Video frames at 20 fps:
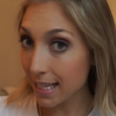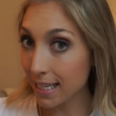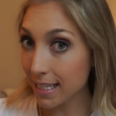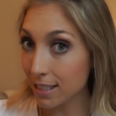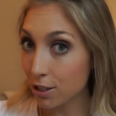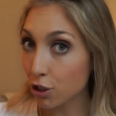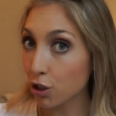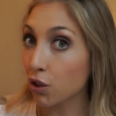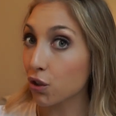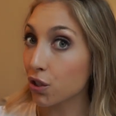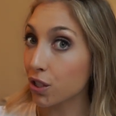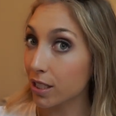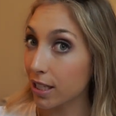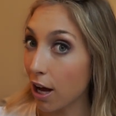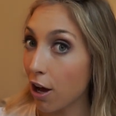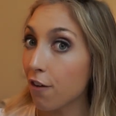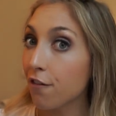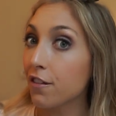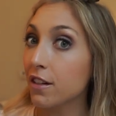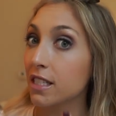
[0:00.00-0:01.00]
these
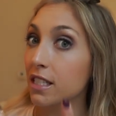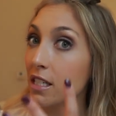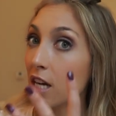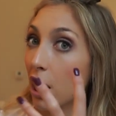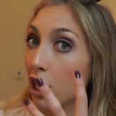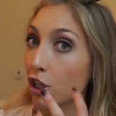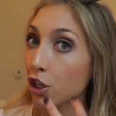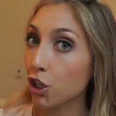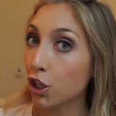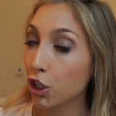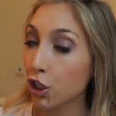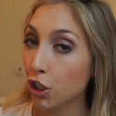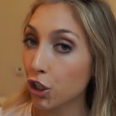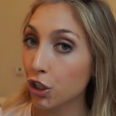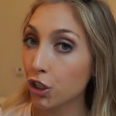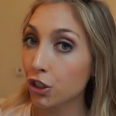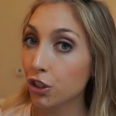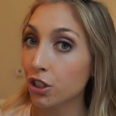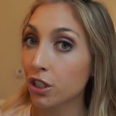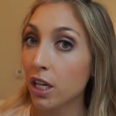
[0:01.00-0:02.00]
herself. It's not
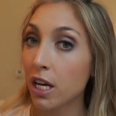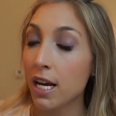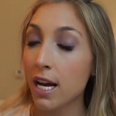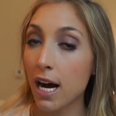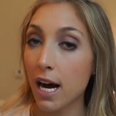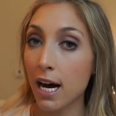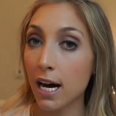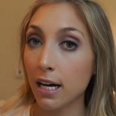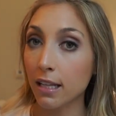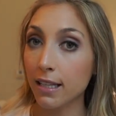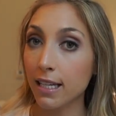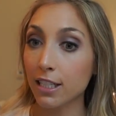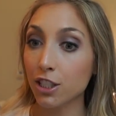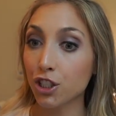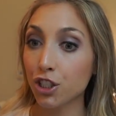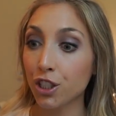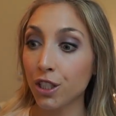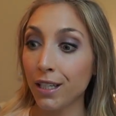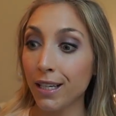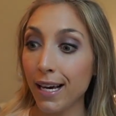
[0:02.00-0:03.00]
hers that
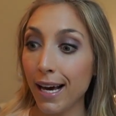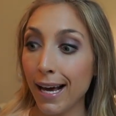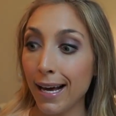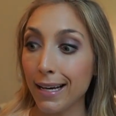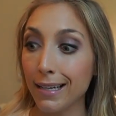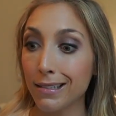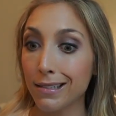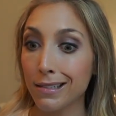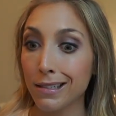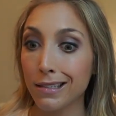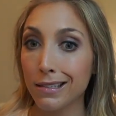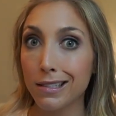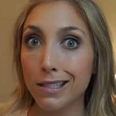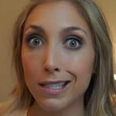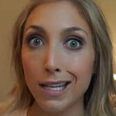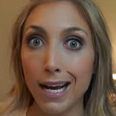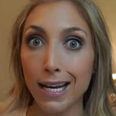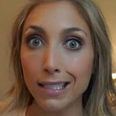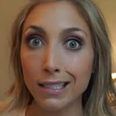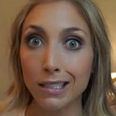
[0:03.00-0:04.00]
she has
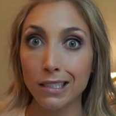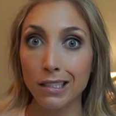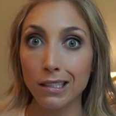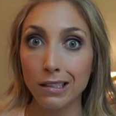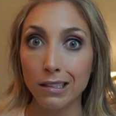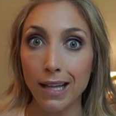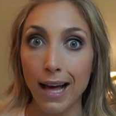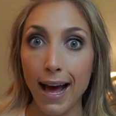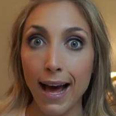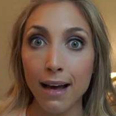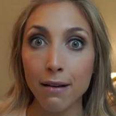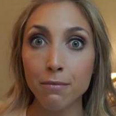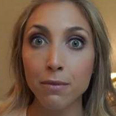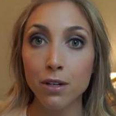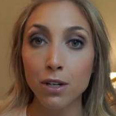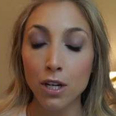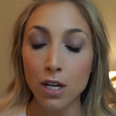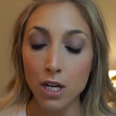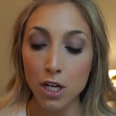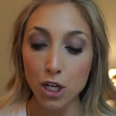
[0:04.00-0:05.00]
designed in a lab.
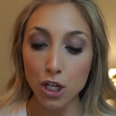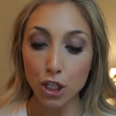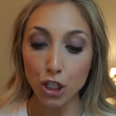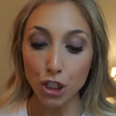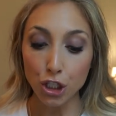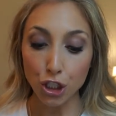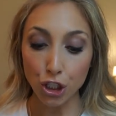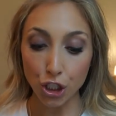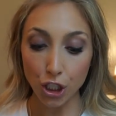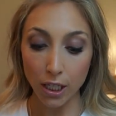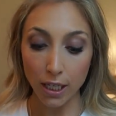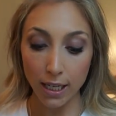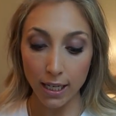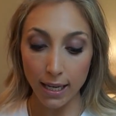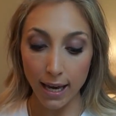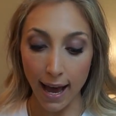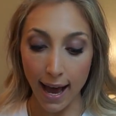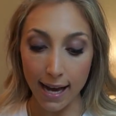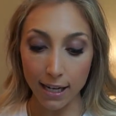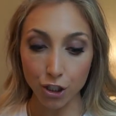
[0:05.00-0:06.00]

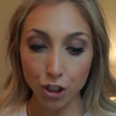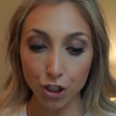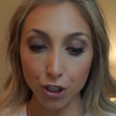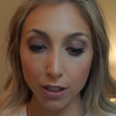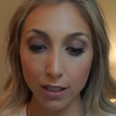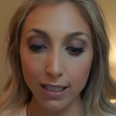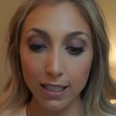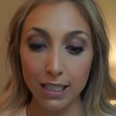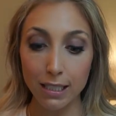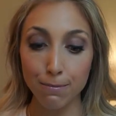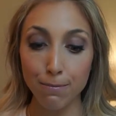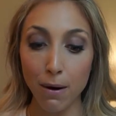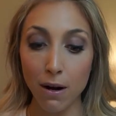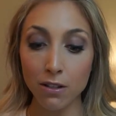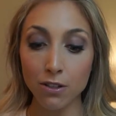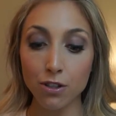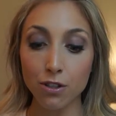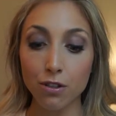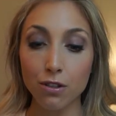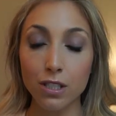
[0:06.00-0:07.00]
She actually
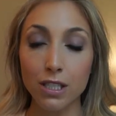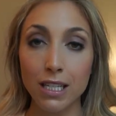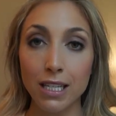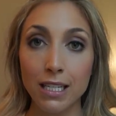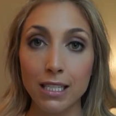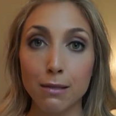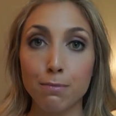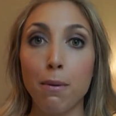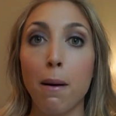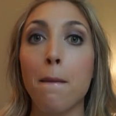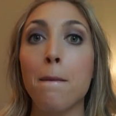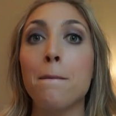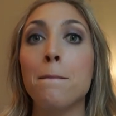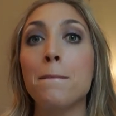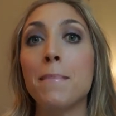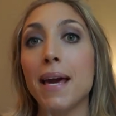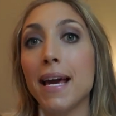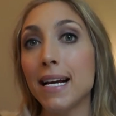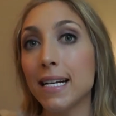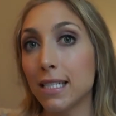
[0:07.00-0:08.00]
sponsors these but
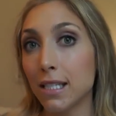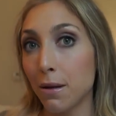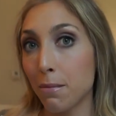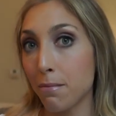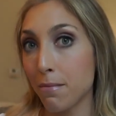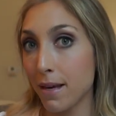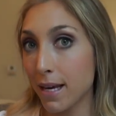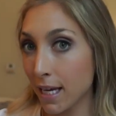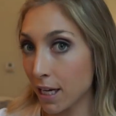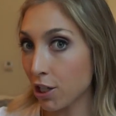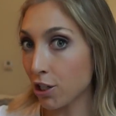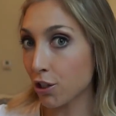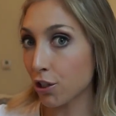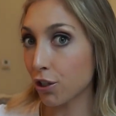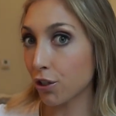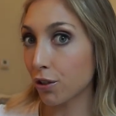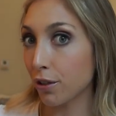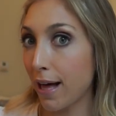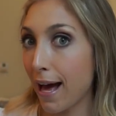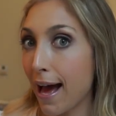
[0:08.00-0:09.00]
makes them in
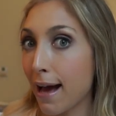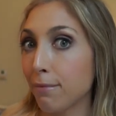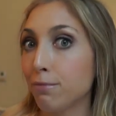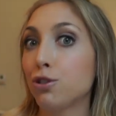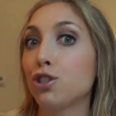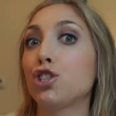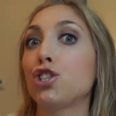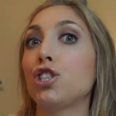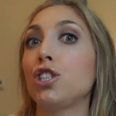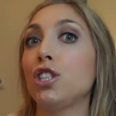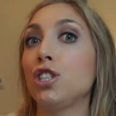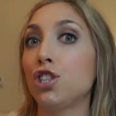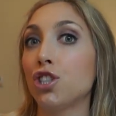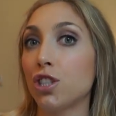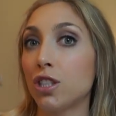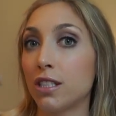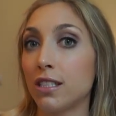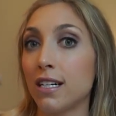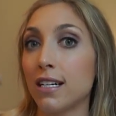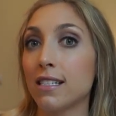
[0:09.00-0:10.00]
her lab. She
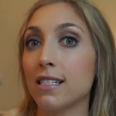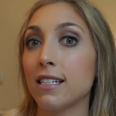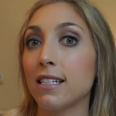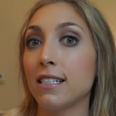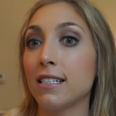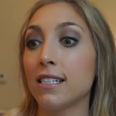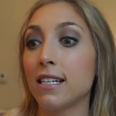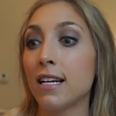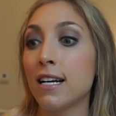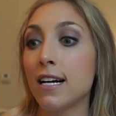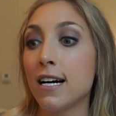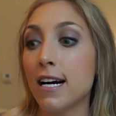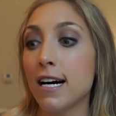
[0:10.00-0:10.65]
just doesn't,